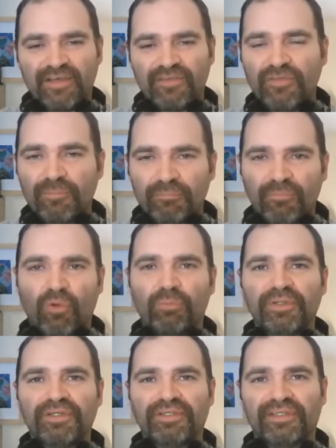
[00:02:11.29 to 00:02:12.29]
the
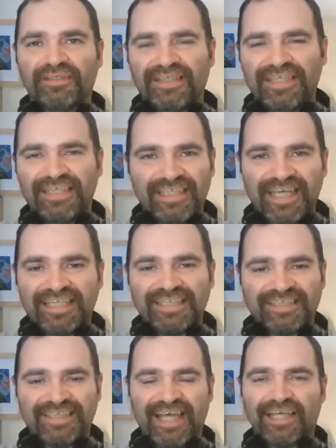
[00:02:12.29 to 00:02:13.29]
moment the knight
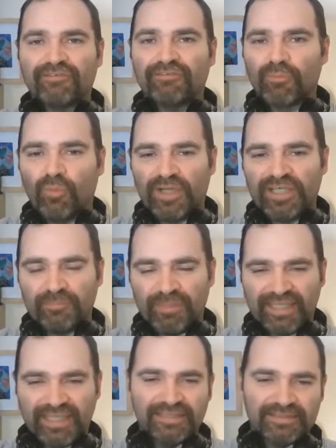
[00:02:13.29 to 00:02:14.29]
attack from white
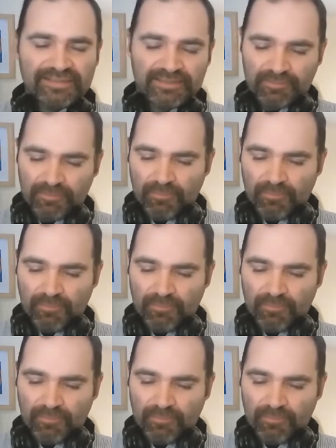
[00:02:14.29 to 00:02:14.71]
begins.